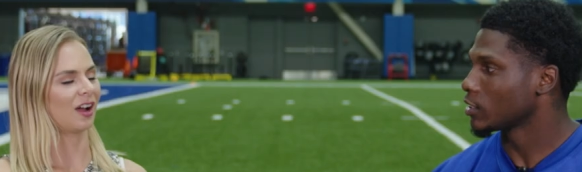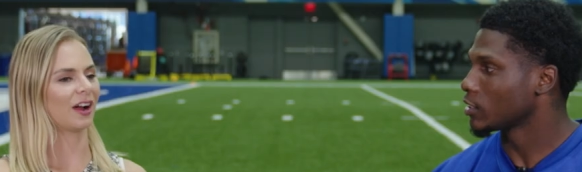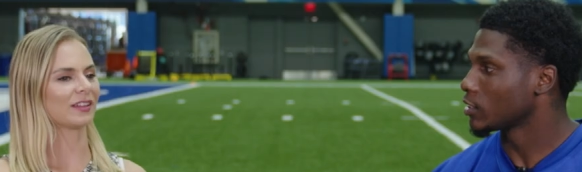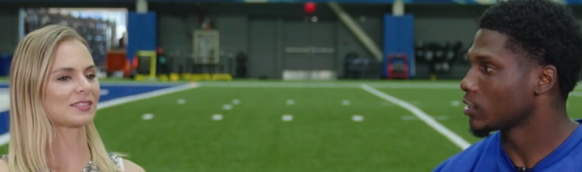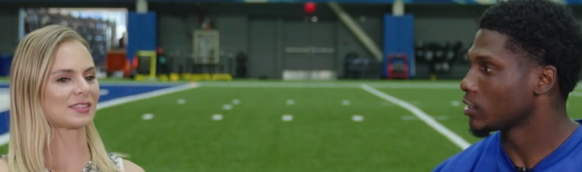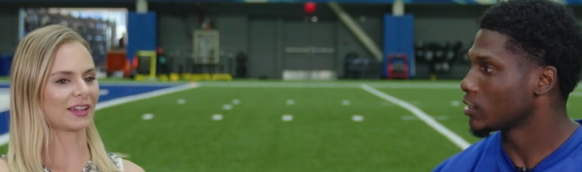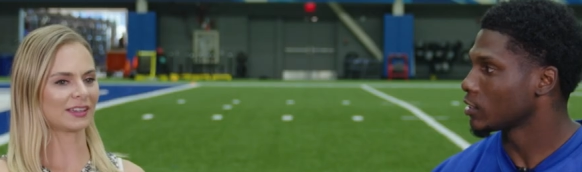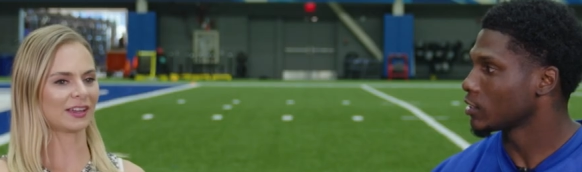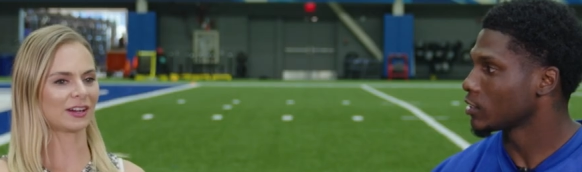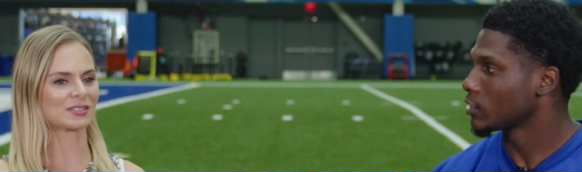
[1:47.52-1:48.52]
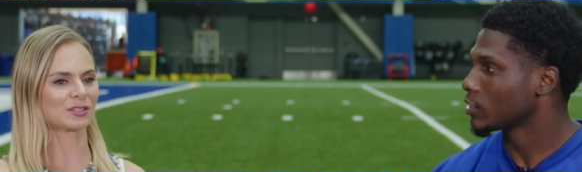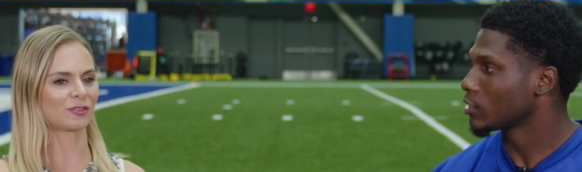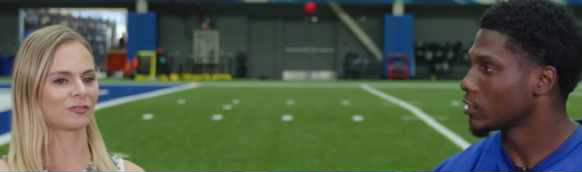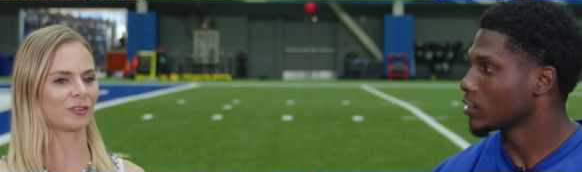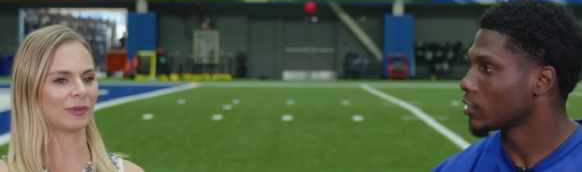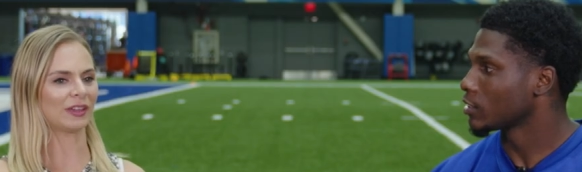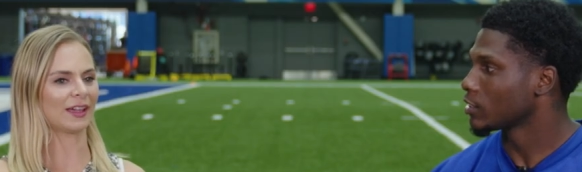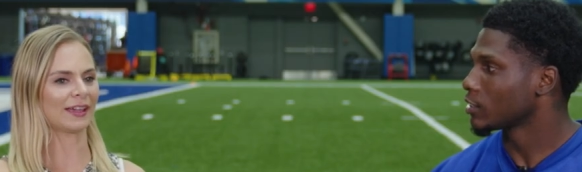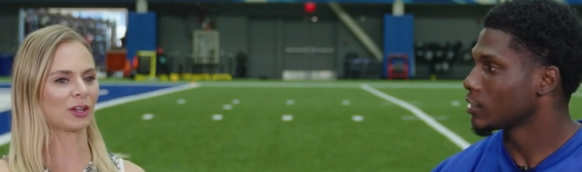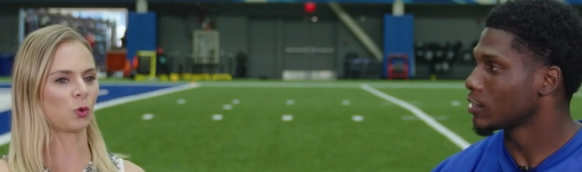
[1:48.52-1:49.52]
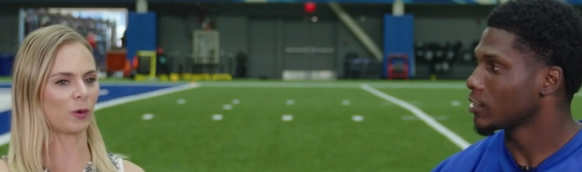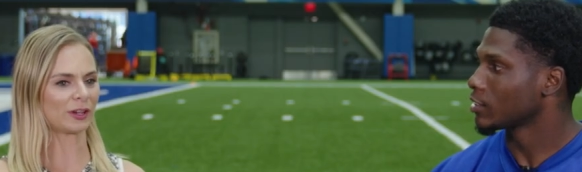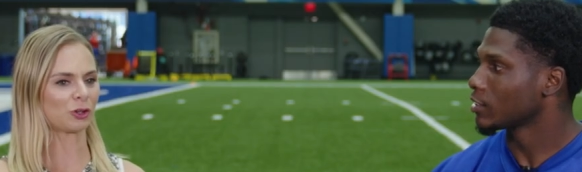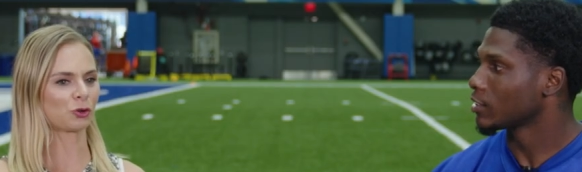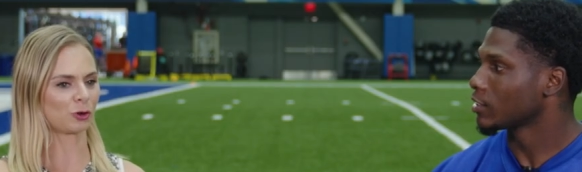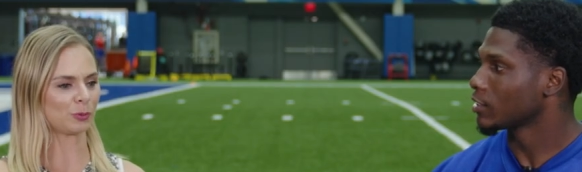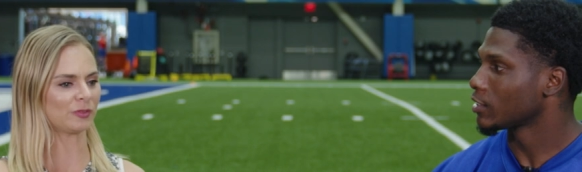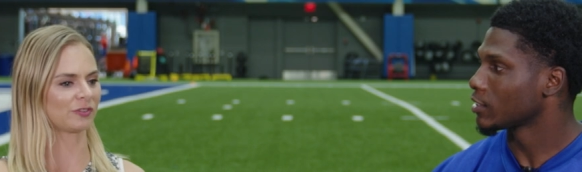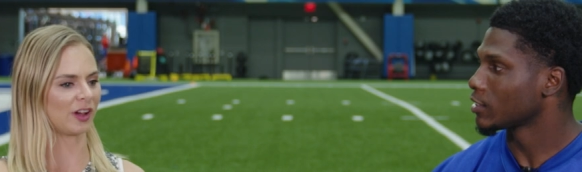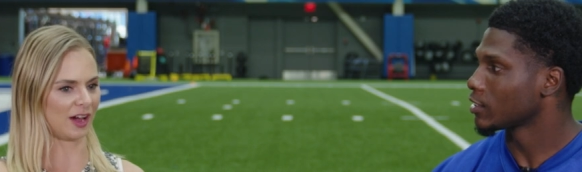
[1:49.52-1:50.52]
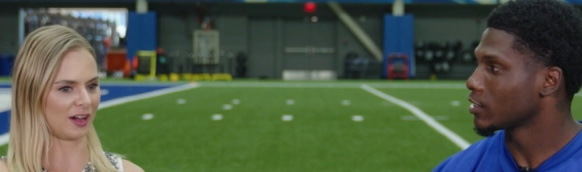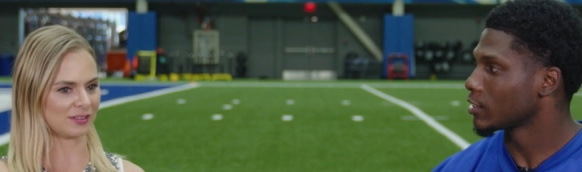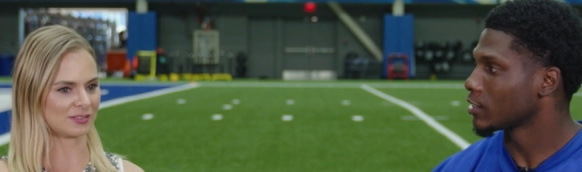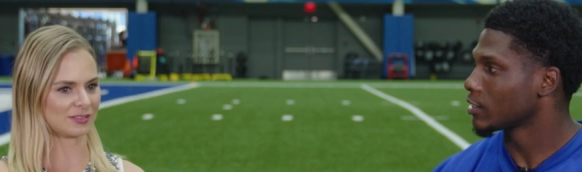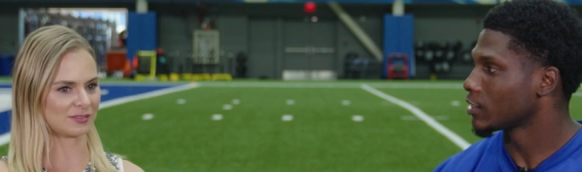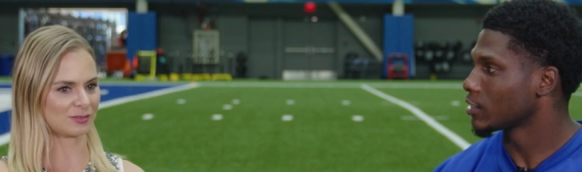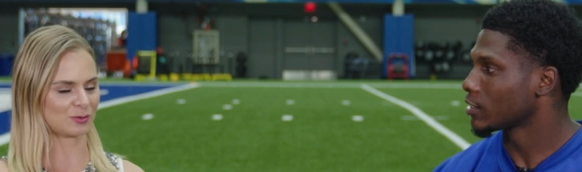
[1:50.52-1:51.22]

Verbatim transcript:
Speaker 1: All right, the secondary is known for being a quick group of guys.